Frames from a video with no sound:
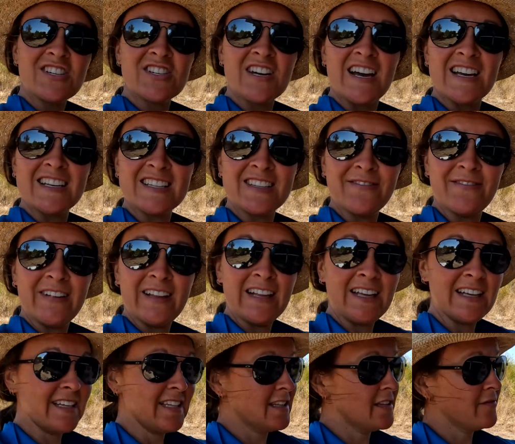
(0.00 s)
Just
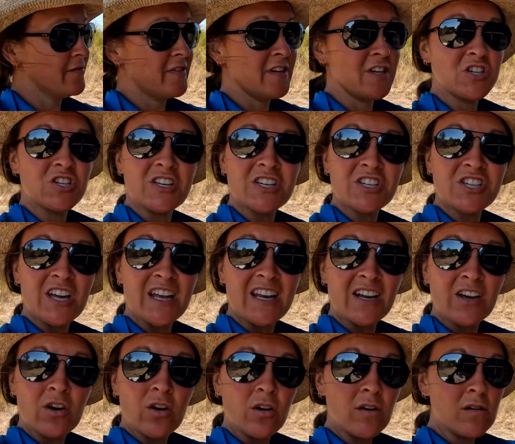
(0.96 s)
filleted the fish that
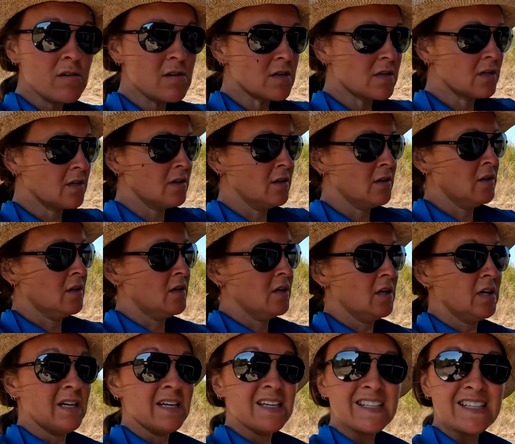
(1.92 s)
Shannon caught.
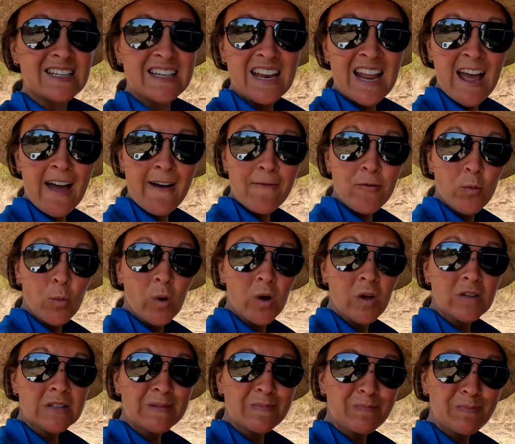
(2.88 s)
Didn't have the
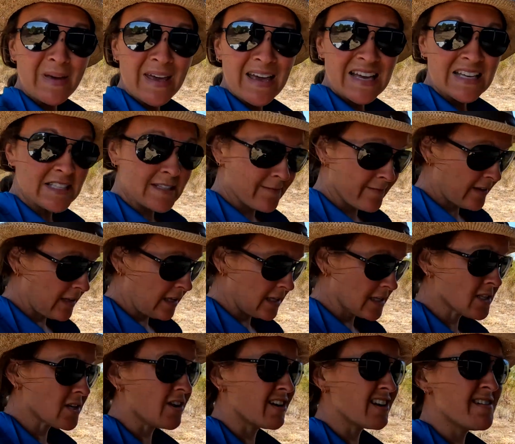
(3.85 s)
world's biggest
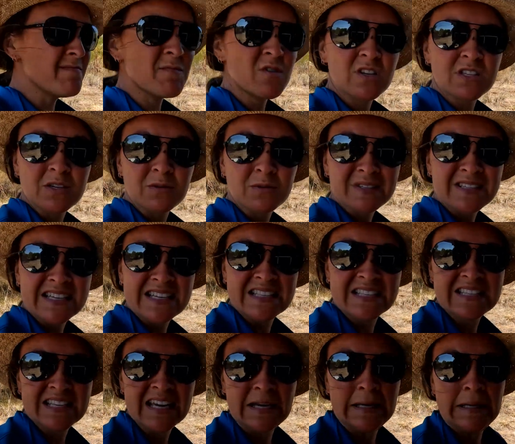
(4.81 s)
fillets on him because he was a
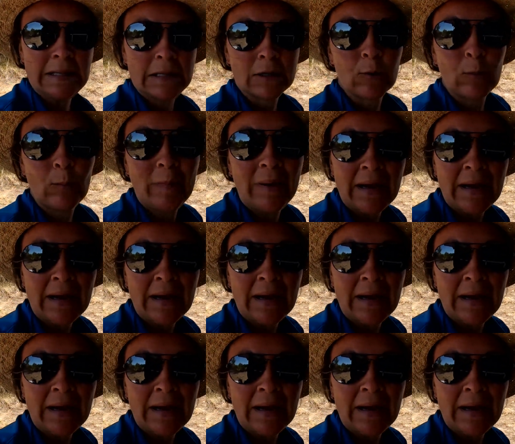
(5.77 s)
skinny little